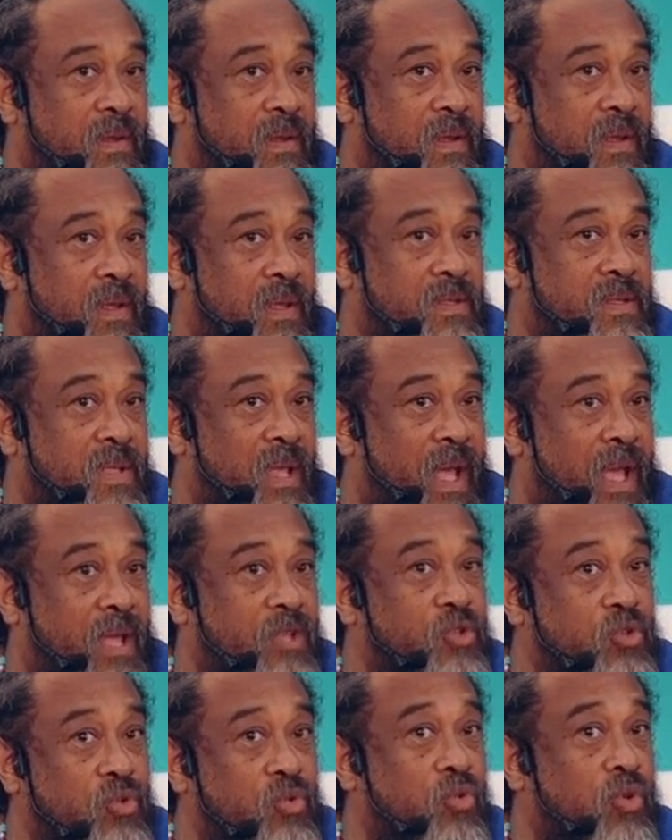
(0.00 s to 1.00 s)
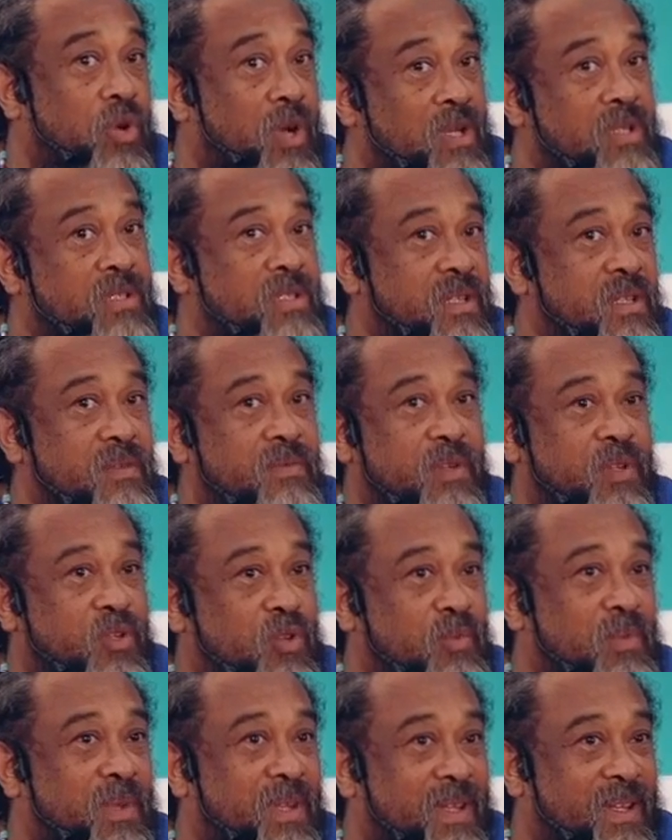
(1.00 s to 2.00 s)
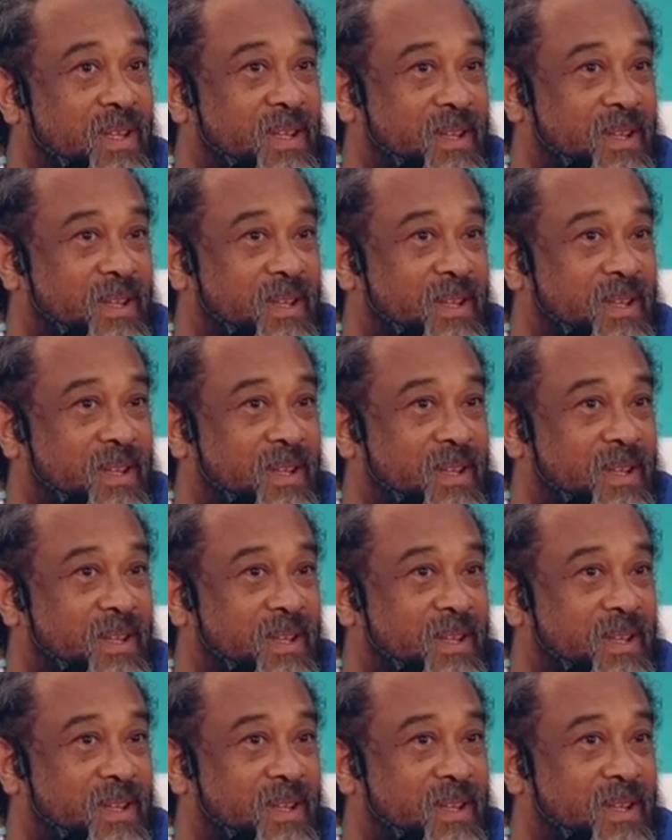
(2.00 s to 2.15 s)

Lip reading: is as you conceive it to be.